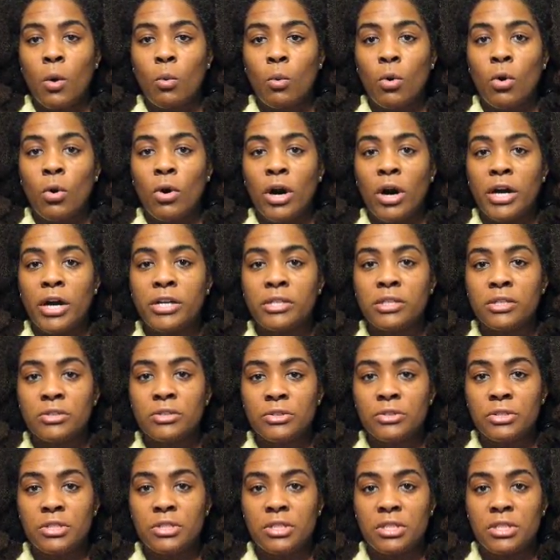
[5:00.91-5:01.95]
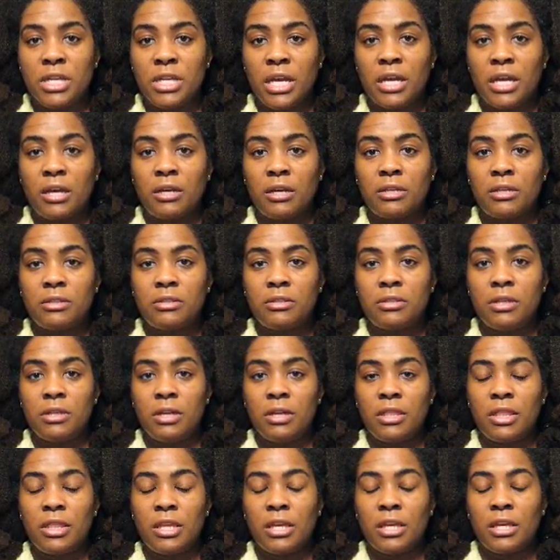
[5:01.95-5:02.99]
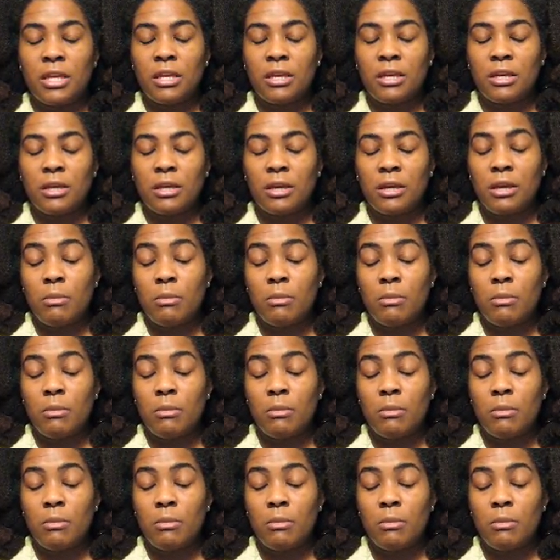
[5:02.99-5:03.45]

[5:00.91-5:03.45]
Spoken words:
will understand the